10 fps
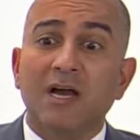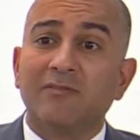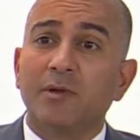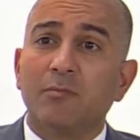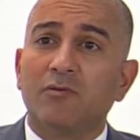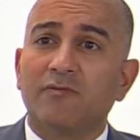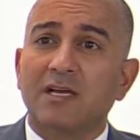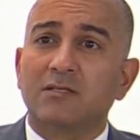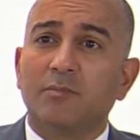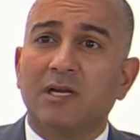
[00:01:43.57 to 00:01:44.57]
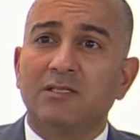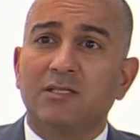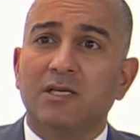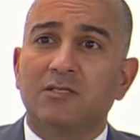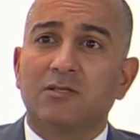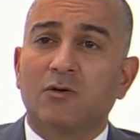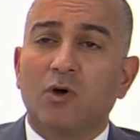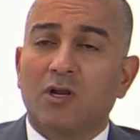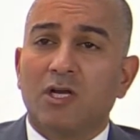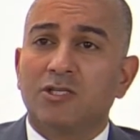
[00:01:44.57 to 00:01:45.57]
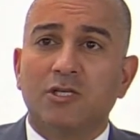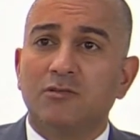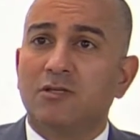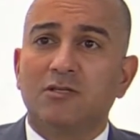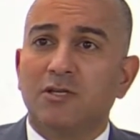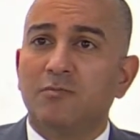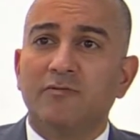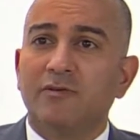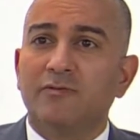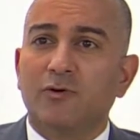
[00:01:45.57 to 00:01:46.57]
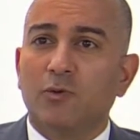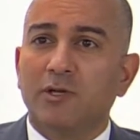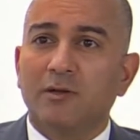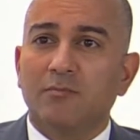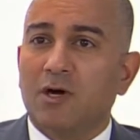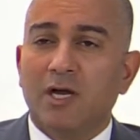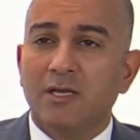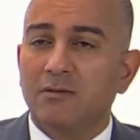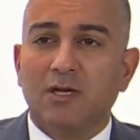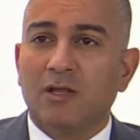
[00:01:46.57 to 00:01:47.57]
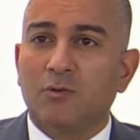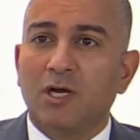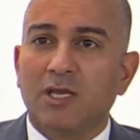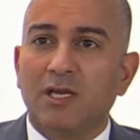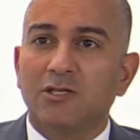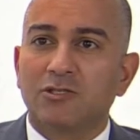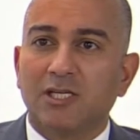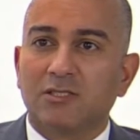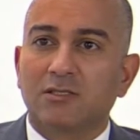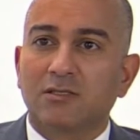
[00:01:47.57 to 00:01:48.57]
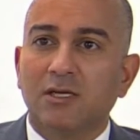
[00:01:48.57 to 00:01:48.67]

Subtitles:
have a bit more flexibility as to what I choose to do moving forward in my other working interests.